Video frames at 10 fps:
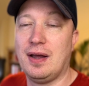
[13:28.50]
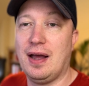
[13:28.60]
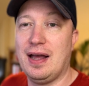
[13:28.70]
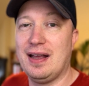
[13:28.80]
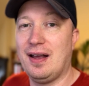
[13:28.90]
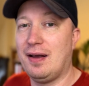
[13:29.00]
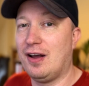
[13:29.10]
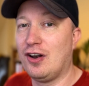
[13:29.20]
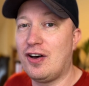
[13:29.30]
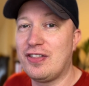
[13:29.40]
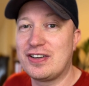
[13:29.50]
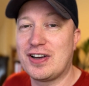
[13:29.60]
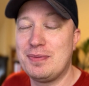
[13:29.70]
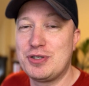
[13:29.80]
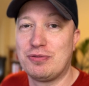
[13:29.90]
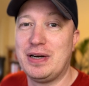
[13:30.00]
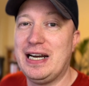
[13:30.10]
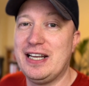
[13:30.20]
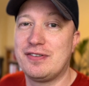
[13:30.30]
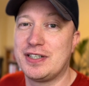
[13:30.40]
A lot of the times the
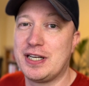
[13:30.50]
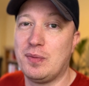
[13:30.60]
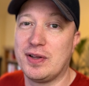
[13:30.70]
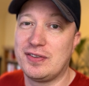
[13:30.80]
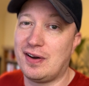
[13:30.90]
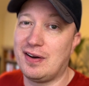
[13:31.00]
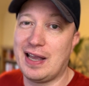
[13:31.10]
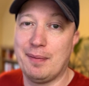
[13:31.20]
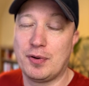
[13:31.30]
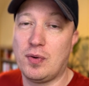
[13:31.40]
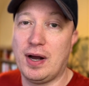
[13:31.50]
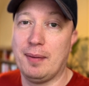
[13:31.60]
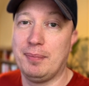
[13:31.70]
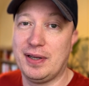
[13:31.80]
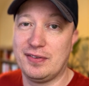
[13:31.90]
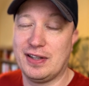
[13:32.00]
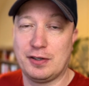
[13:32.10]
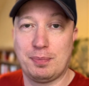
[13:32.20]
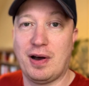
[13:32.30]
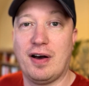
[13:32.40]
really interesting ones are kept quiet because that's
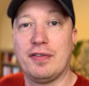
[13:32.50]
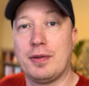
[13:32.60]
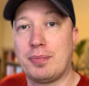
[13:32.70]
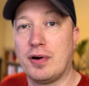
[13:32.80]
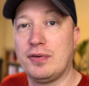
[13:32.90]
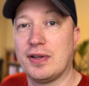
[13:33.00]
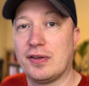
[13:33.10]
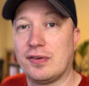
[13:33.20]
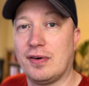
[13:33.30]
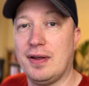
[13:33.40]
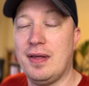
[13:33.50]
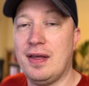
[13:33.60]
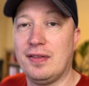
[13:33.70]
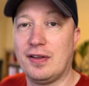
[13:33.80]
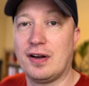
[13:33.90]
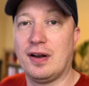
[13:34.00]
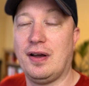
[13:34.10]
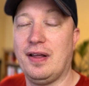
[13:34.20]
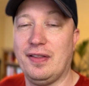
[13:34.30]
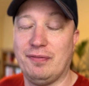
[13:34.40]
part of the process, right? The
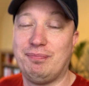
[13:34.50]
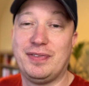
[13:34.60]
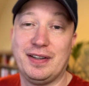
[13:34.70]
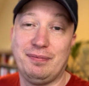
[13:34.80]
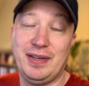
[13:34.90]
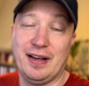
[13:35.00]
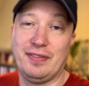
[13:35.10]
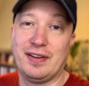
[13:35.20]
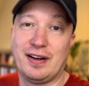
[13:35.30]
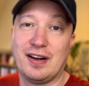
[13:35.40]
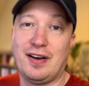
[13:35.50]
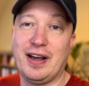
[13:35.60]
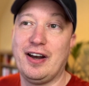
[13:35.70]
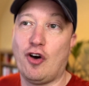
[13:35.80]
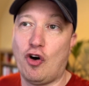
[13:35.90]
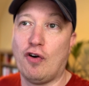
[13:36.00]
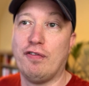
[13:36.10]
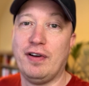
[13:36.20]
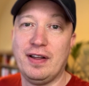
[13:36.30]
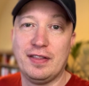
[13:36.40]
client of
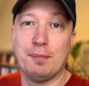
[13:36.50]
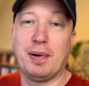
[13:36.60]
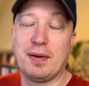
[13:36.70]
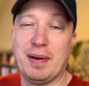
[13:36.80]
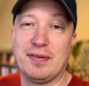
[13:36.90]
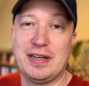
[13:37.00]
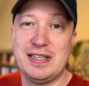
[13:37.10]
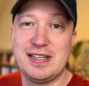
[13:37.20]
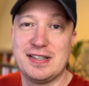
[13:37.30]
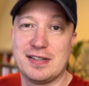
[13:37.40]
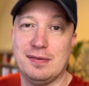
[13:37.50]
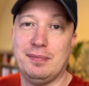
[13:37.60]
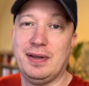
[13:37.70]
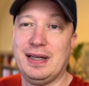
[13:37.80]
the bug bounty system